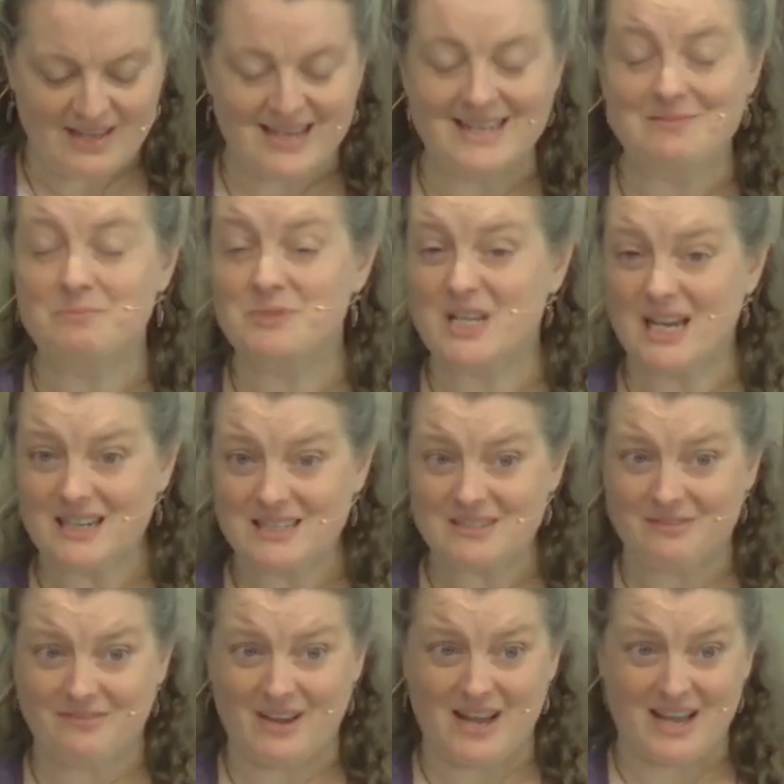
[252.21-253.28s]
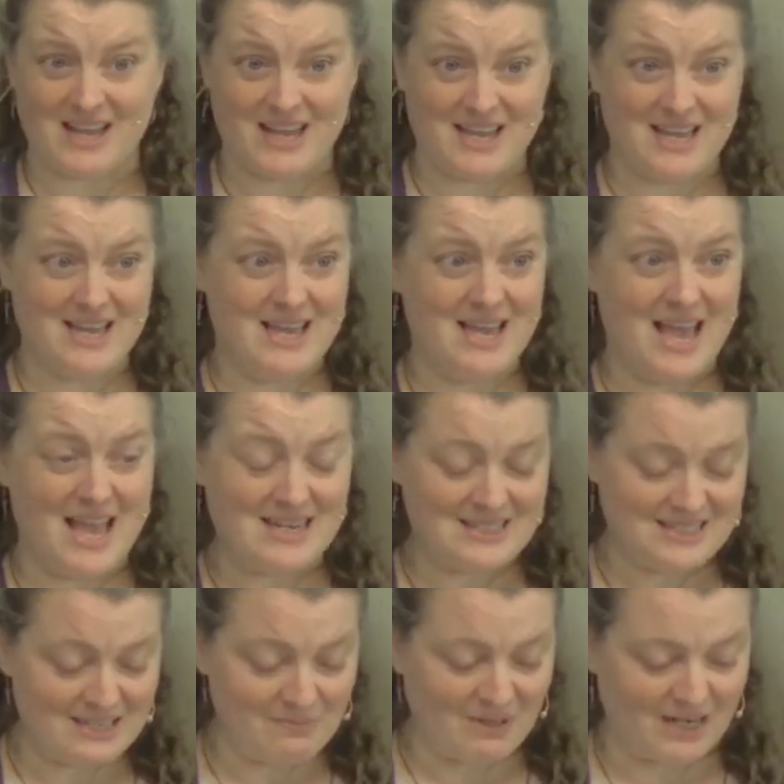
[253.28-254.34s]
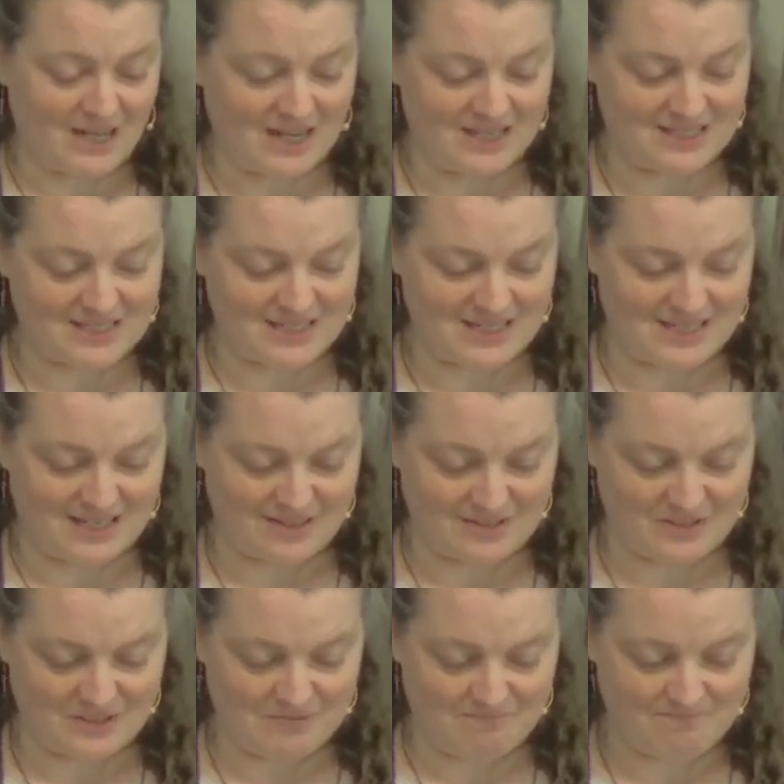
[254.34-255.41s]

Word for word: and demonize another.